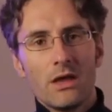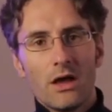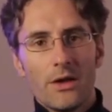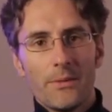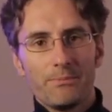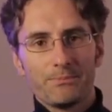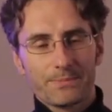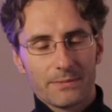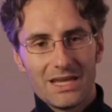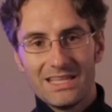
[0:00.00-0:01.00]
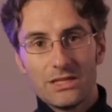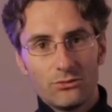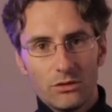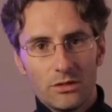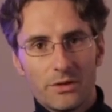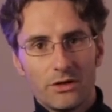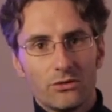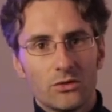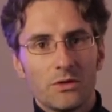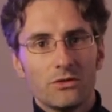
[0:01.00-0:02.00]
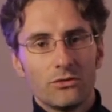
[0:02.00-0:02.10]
Um, it doesn't really matter so much.